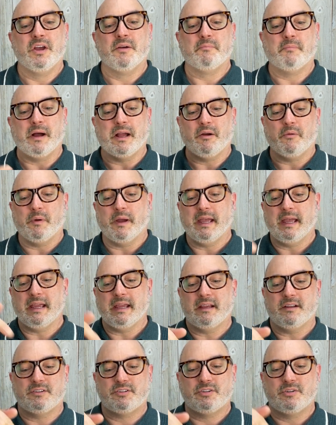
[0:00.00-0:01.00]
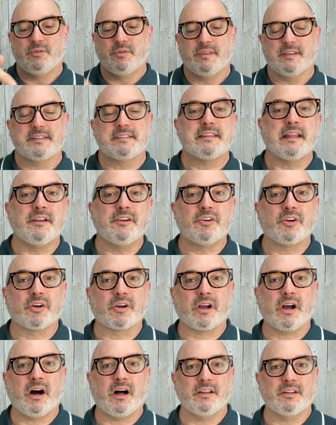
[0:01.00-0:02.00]
my way to the center
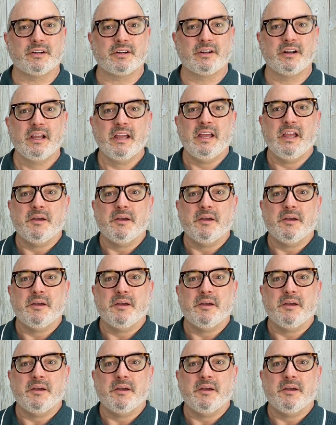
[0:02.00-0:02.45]
color.